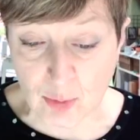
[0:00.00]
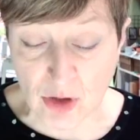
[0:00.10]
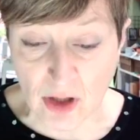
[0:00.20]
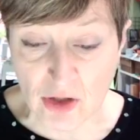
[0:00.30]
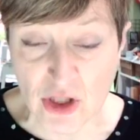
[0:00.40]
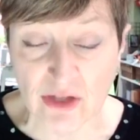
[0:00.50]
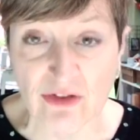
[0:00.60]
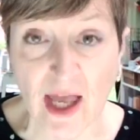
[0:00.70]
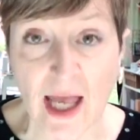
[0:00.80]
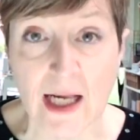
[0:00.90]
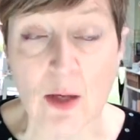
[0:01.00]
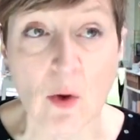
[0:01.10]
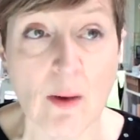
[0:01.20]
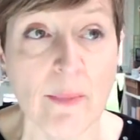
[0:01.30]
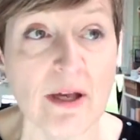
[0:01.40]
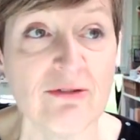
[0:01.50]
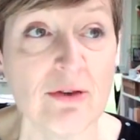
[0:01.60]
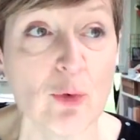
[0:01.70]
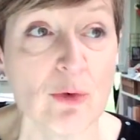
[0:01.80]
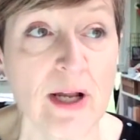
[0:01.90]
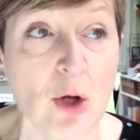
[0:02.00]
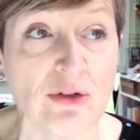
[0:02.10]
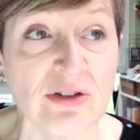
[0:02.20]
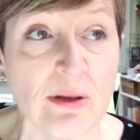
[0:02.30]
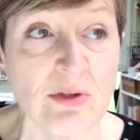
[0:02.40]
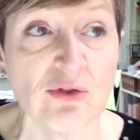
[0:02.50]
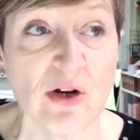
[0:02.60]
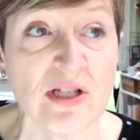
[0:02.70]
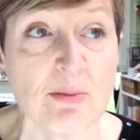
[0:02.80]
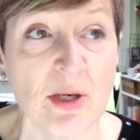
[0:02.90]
product shares to anyone, but if you've already got a demonstrator,